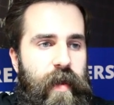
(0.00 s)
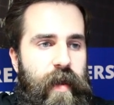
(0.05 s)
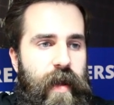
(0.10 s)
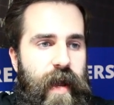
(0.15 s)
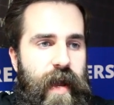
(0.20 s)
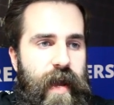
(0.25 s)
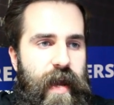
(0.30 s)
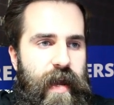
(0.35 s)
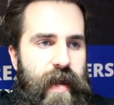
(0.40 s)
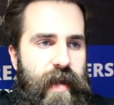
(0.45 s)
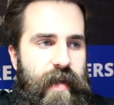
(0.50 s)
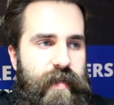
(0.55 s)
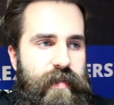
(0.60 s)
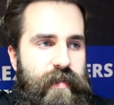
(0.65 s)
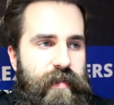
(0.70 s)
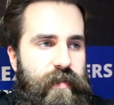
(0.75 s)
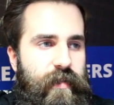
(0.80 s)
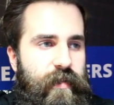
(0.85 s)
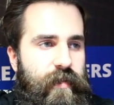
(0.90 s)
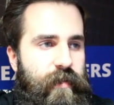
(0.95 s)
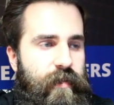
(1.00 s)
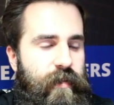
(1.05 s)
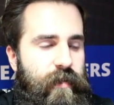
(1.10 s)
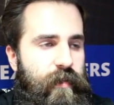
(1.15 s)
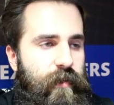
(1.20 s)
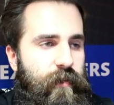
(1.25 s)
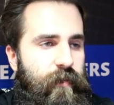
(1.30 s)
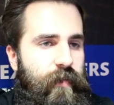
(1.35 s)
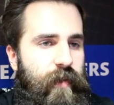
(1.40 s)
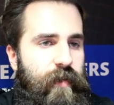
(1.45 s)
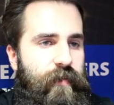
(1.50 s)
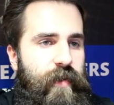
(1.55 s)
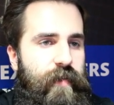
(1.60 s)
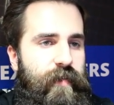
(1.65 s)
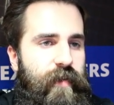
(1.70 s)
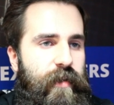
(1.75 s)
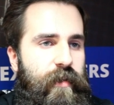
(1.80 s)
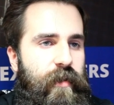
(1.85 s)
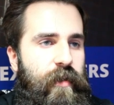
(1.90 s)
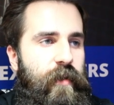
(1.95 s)
and when we
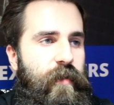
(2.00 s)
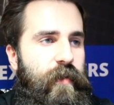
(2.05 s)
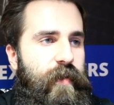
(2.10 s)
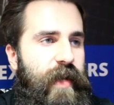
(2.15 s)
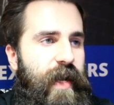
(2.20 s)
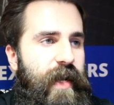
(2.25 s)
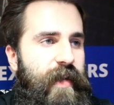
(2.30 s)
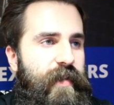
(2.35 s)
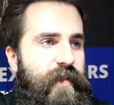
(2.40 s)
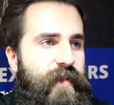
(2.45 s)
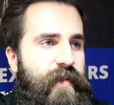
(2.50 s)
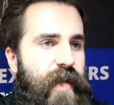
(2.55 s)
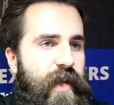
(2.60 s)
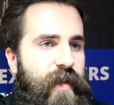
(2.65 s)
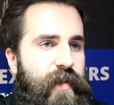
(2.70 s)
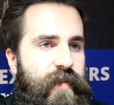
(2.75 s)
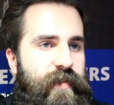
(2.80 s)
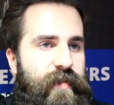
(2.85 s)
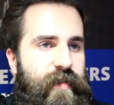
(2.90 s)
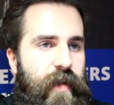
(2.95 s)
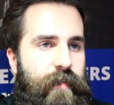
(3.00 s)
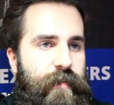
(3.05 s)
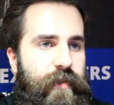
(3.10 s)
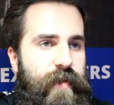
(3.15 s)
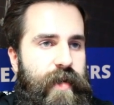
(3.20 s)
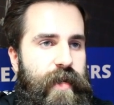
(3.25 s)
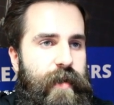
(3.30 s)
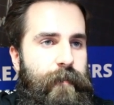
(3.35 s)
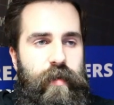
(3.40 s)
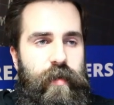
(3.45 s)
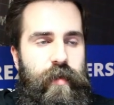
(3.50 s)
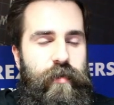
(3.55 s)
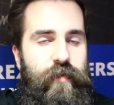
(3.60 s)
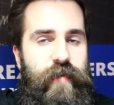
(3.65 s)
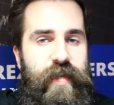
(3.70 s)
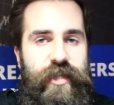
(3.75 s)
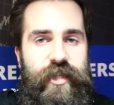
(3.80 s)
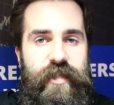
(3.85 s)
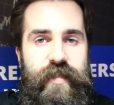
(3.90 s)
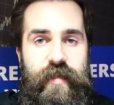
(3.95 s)
will look at his daily summary, you
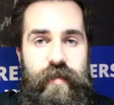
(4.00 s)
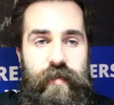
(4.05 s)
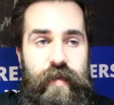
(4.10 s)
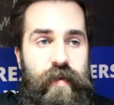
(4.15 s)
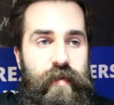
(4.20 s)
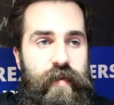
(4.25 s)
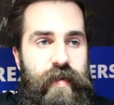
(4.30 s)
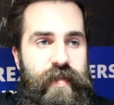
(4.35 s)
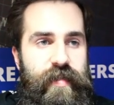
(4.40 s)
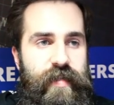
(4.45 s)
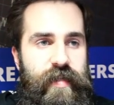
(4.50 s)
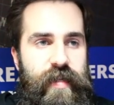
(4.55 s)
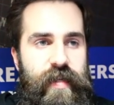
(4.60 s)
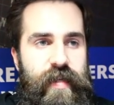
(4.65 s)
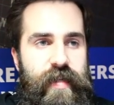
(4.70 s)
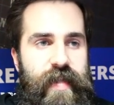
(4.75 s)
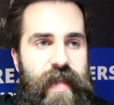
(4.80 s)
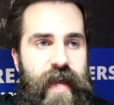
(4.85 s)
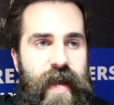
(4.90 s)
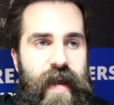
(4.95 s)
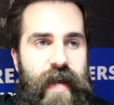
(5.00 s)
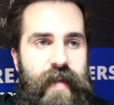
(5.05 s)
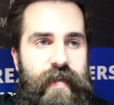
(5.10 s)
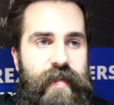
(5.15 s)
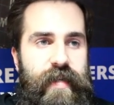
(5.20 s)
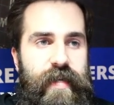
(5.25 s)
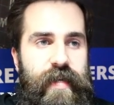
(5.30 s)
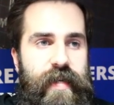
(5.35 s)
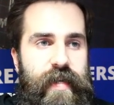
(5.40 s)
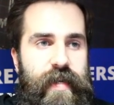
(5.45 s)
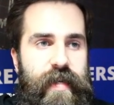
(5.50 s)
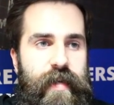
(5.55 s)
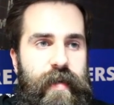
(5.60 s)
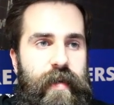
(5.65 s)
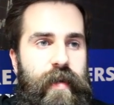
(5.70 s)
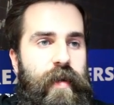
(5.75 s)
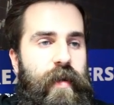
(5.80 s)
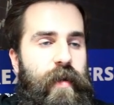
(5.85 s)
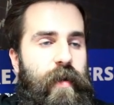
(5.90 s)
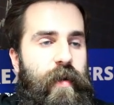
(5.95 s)
can just clearly see that
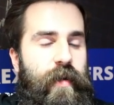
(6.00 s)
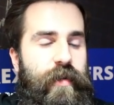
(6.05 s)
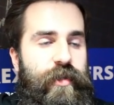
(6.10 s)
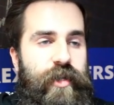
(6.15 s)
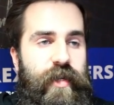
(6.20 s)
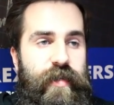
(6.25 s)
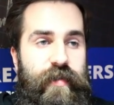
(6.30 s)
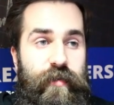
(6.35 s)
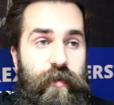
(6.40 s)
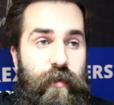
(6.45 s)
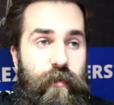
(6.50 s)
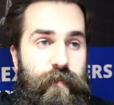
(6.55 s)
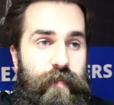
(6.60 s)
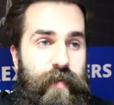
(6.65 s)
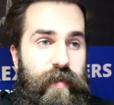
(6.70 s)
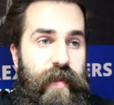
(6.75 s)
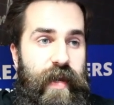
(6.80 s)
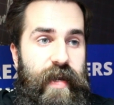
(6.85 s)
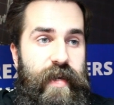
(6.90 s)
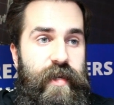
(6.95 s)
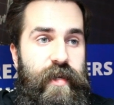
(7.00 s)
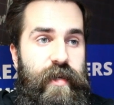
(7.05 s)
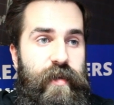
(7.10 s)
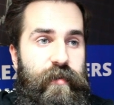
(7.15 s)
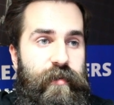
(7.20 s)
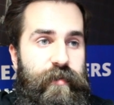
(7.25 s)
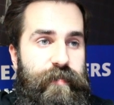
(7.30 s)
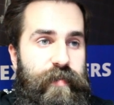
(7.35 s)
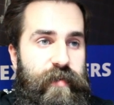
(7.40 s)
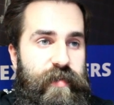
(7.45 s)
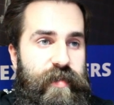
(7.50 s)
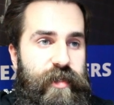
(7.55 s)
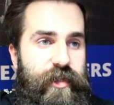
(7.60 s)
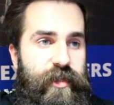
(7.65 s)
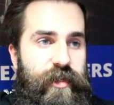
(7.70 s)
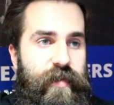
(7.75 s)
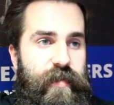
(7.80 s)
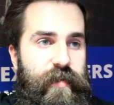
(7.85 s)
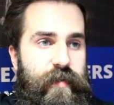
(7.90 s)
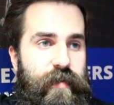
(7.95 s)
he just opened a huge
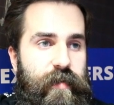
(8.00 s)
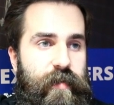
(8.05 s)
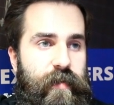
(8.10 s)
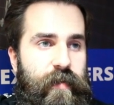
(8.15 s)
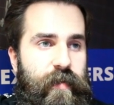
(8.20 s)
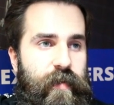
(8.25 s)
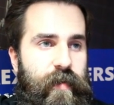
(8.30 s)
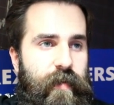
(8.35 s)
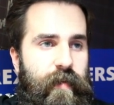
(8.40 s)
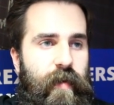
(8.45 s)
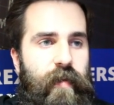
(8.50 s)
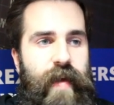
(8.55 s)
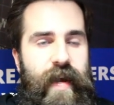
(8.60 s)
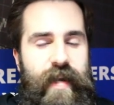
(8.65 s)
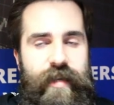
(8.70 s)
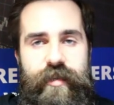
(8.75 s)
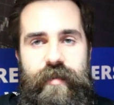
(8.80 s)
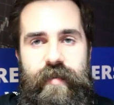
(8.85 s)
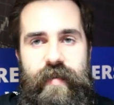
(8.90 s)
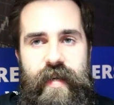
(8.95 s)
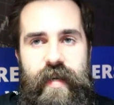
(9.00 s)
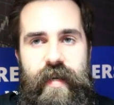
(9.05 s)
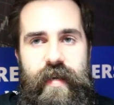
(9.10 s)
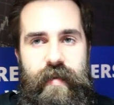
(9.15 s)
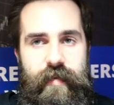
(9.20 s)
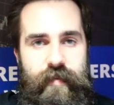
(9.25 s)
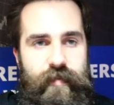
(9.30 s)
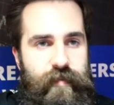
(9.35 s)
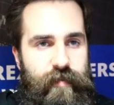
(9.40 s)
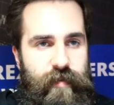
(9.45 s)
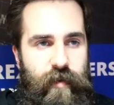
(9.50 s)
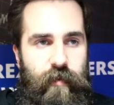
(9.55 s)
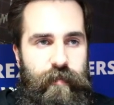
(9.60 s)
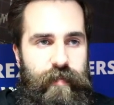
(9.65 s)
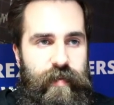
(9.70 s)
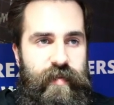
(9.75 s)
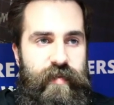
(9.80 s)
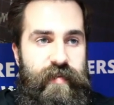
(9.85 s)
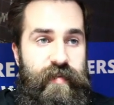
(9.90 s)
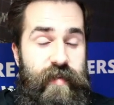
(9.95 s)
position. Well, actually, he
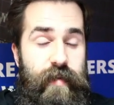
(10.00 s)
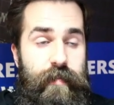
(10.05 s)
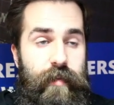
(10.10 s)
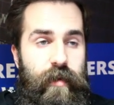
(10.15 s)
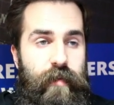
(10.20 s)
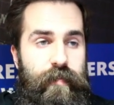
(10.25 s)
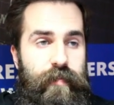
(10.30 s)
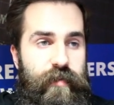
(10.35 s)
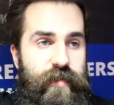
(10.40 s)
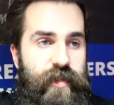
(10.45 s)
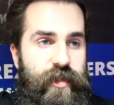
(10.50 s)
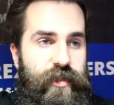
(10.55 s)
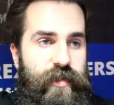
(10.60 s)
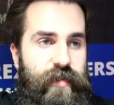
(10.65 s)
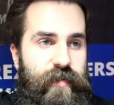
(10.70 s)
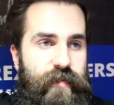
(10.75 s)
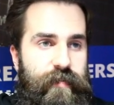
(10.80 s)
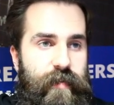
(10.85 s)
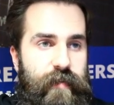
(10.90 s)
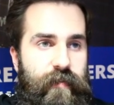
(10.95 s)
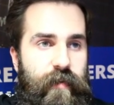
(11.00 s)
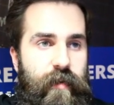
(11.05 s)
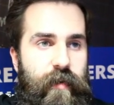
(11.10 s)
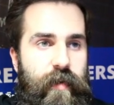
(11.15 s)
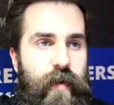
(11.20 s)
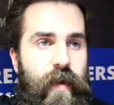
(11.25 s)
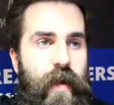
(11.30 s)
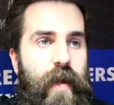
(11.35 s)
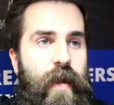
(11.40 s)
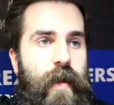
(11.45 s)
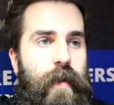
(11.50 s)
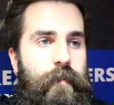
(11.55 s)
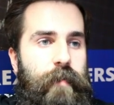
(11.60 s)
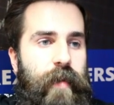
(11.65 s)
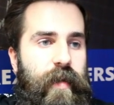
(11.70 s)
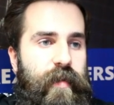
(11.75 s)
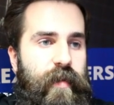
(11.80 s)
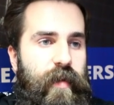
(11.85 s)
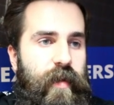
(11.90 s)
opened similar positions before, but